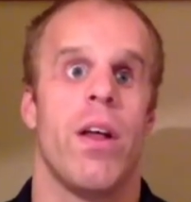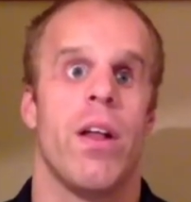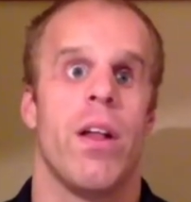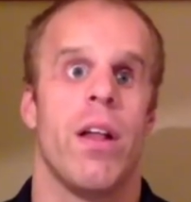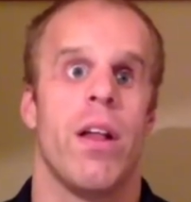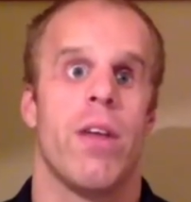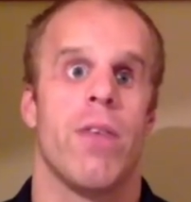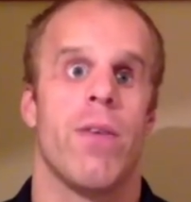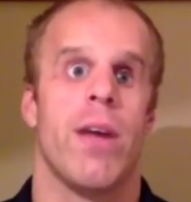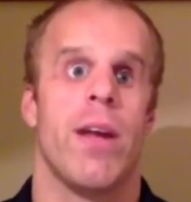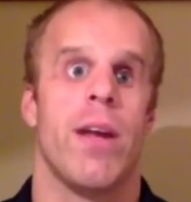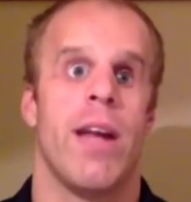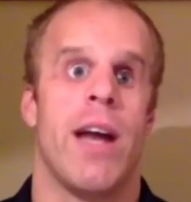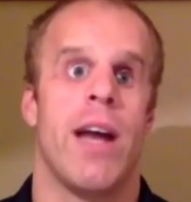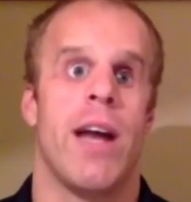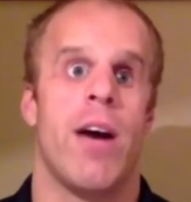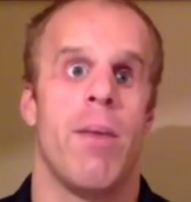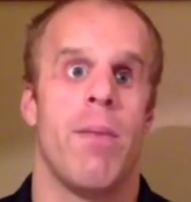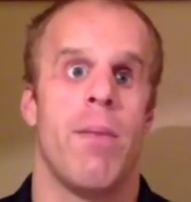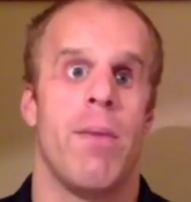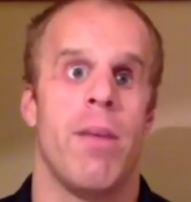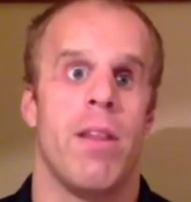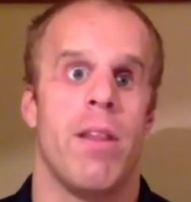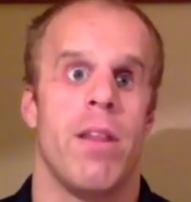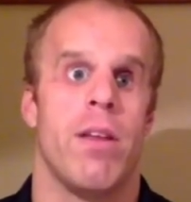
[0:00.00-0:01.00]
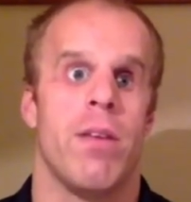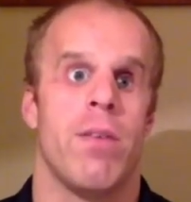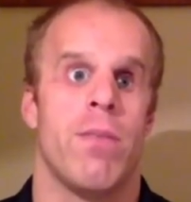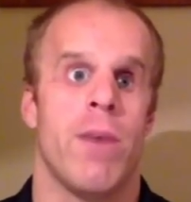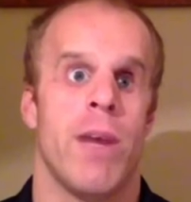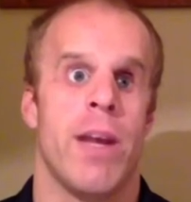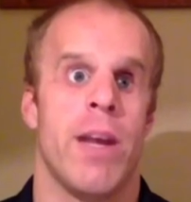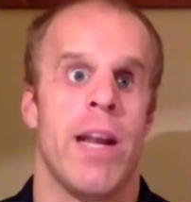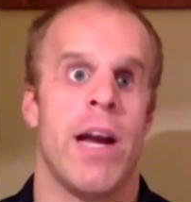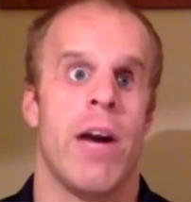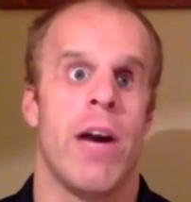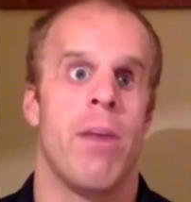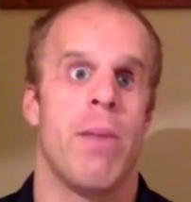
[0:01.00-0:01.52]
Like right now I'm in
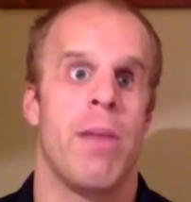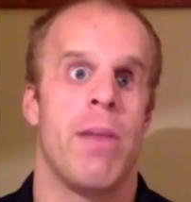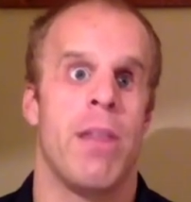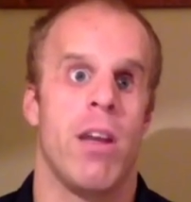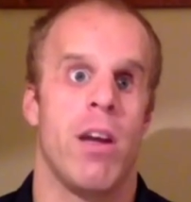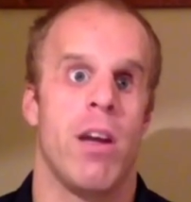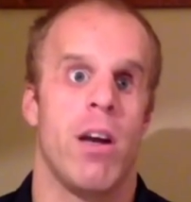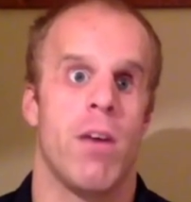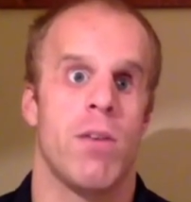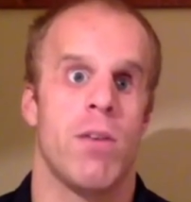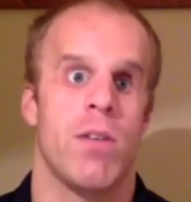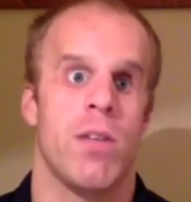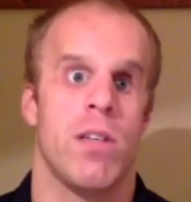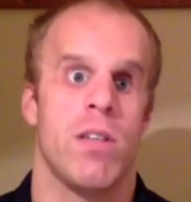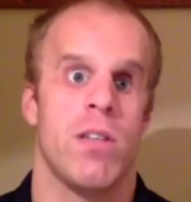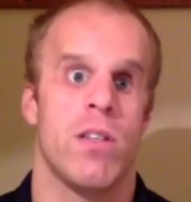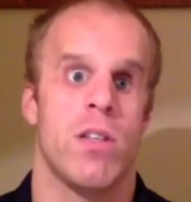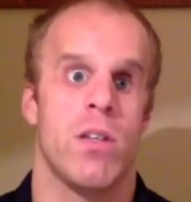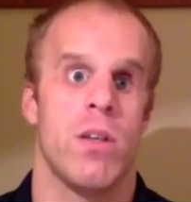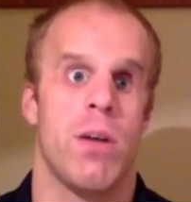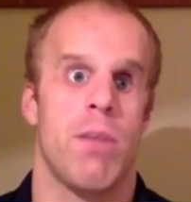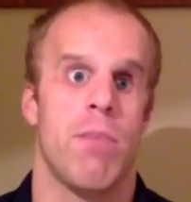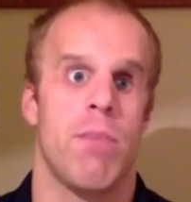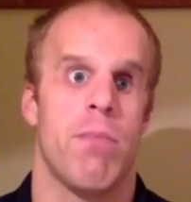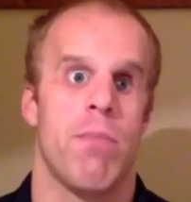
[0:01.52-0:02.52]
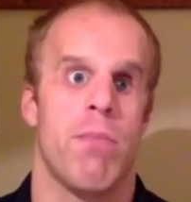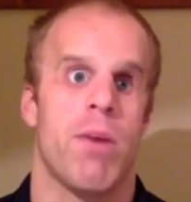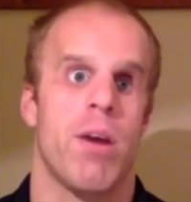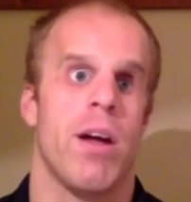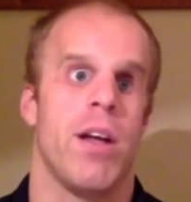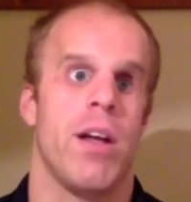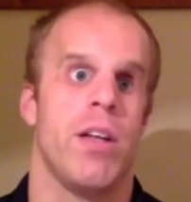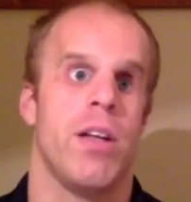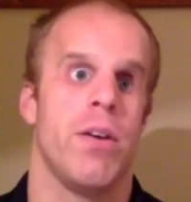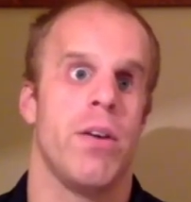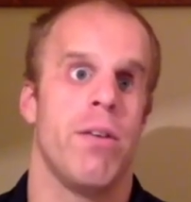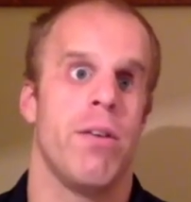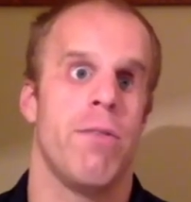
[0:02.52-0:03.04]
the off season, so I'm
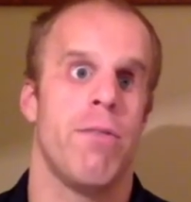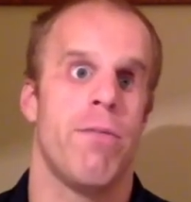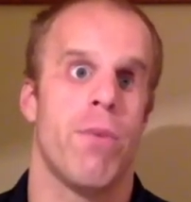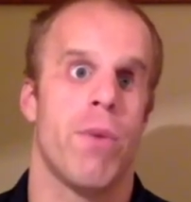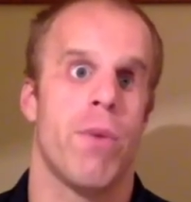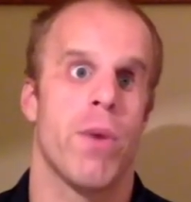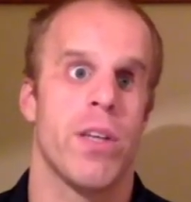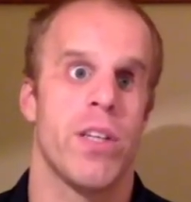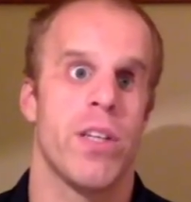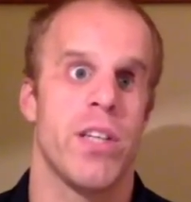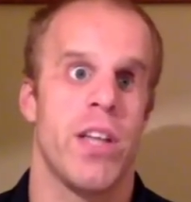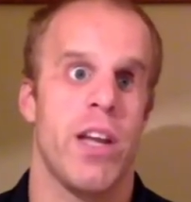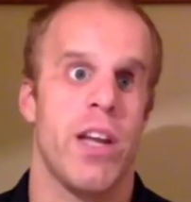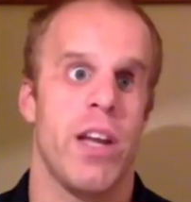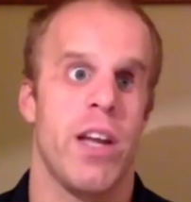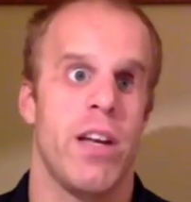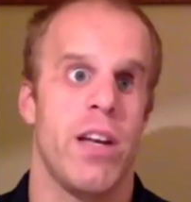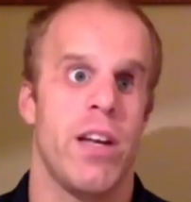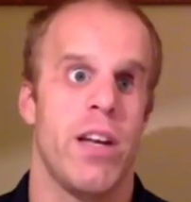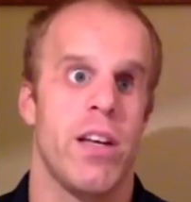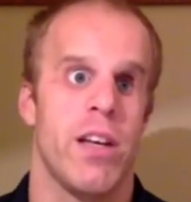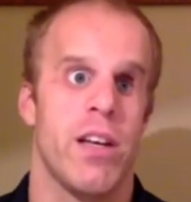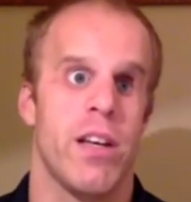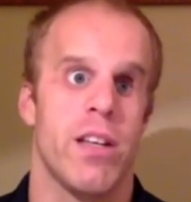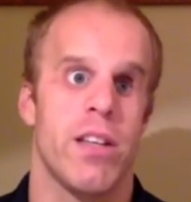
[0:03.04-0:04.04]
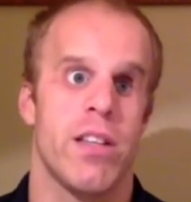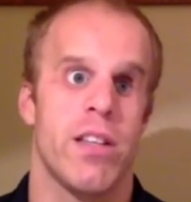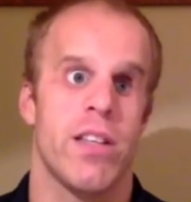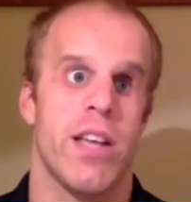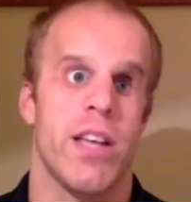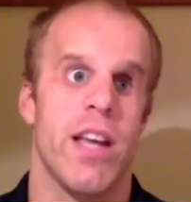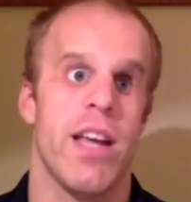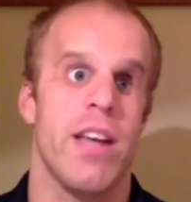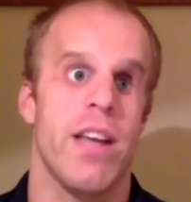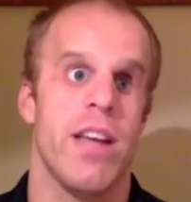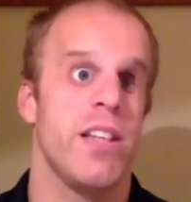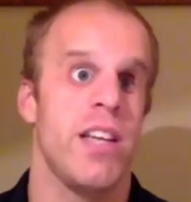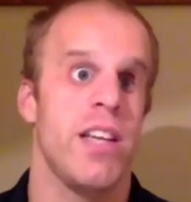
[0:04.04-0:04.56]
probably doing 14 to
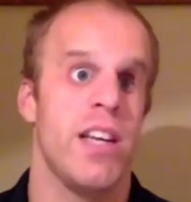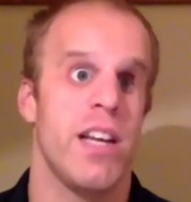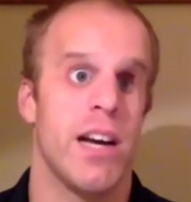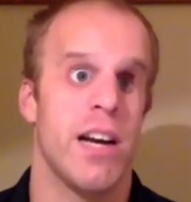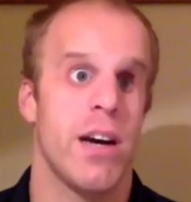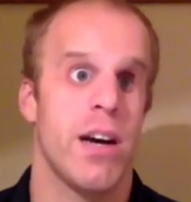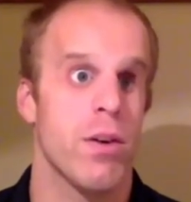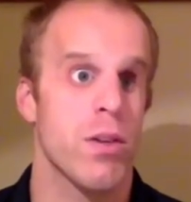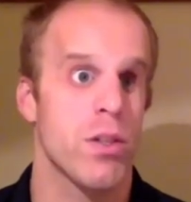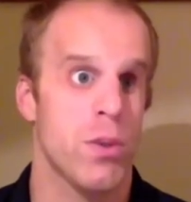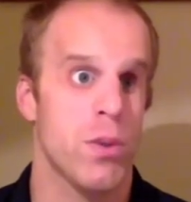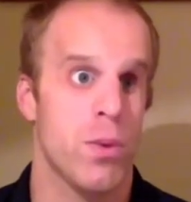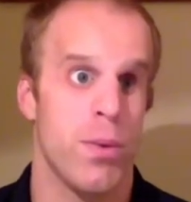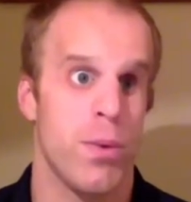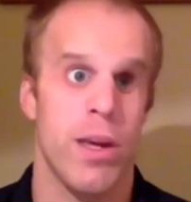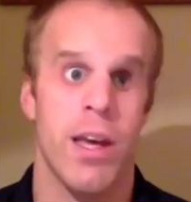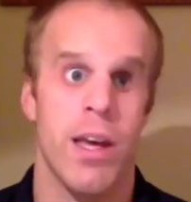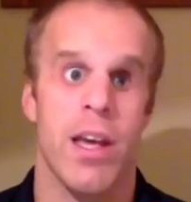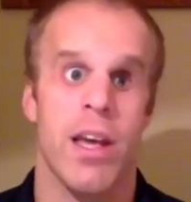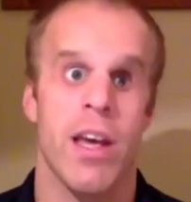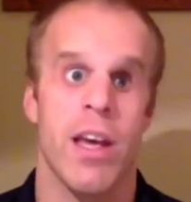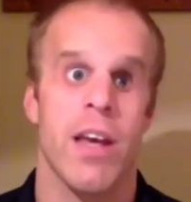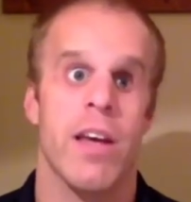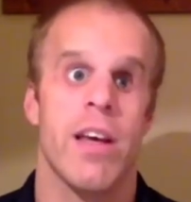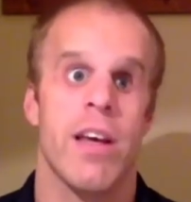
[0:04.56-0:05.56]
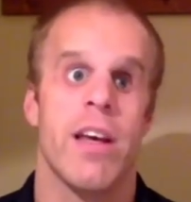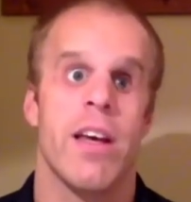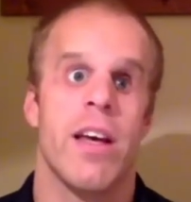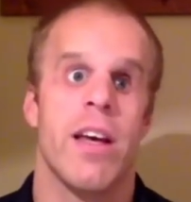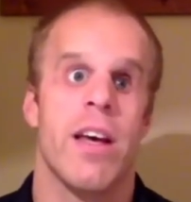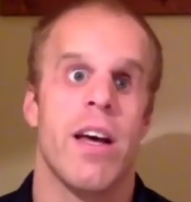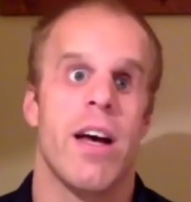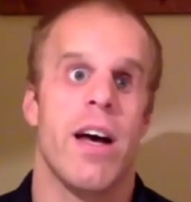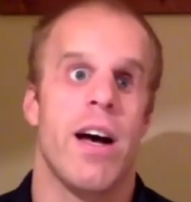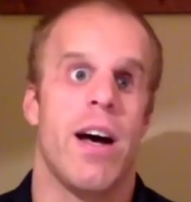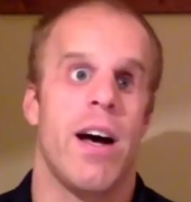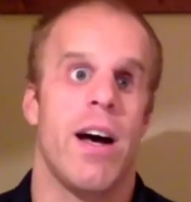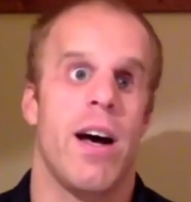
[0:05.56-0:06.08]
18 hours a week.
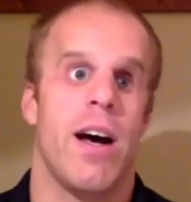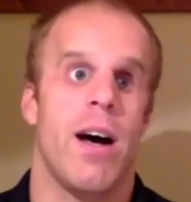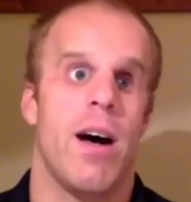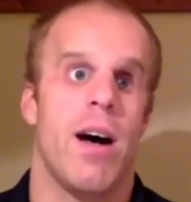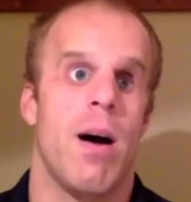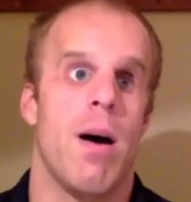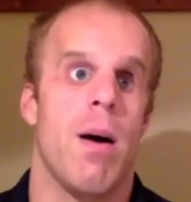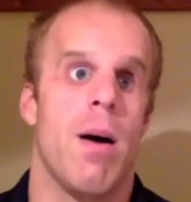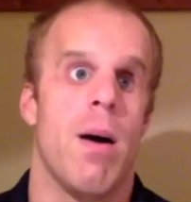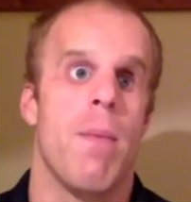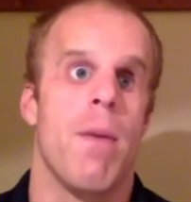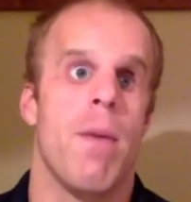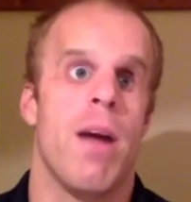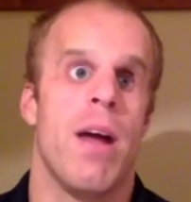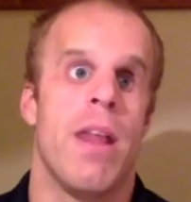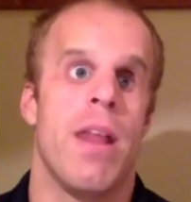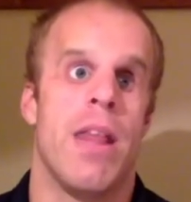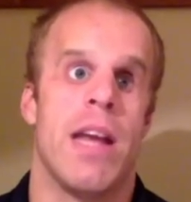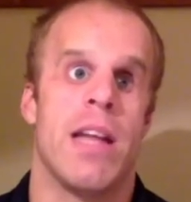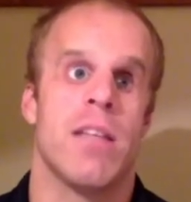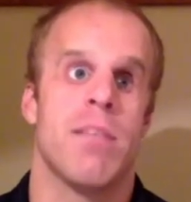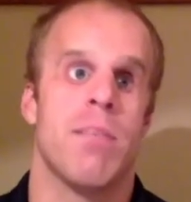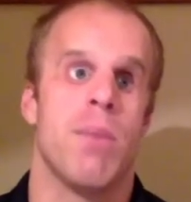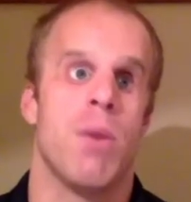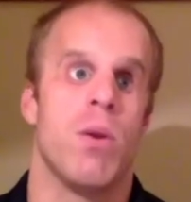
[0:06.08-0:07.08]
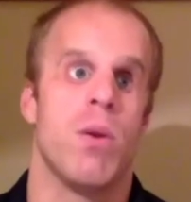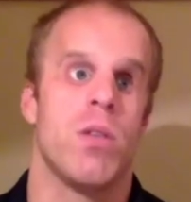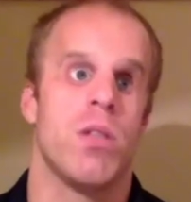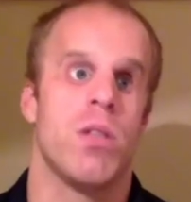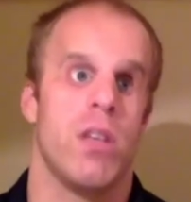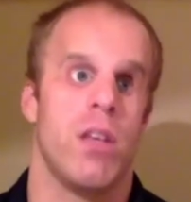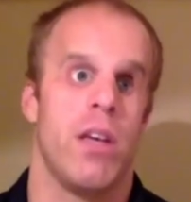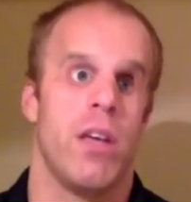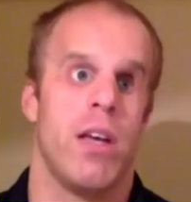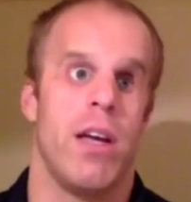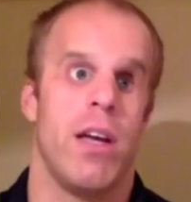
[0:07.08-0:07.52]
And which that's is, mostly.